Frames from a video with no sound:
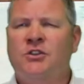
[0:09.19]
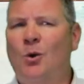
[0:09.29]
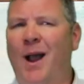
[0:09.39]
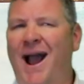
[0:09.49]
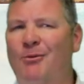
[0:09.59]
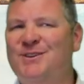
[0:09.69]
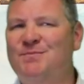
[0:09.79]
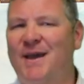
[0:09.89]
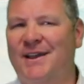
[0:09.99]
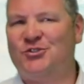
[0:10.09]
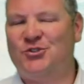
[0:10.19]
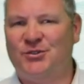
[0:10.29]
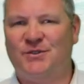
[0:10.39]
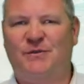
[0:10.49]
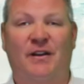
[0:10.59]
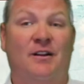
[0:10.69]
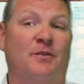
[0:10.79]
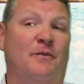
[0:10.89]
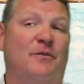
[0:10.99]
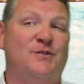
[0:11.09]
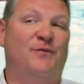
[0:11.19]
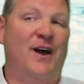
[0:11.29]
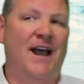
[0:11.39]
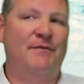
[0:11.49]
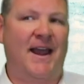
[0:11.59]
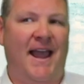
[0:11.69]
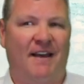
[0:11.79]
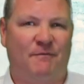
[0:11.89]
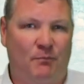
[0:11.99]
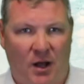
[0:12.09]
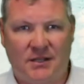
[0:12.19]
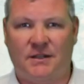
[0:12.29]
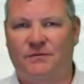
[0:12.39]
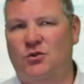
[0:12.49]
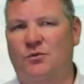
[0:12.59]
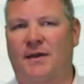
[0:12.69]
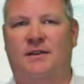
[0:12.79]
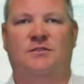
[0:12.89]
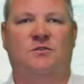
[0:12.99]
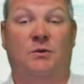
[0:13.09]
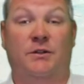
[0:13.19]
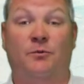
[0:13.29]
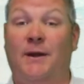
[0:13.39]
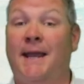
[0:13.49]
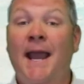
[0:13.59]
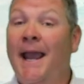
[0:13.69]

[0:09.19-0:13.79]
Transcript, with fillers: So, how has Massachusetts fared in the first five and a half months of 2023?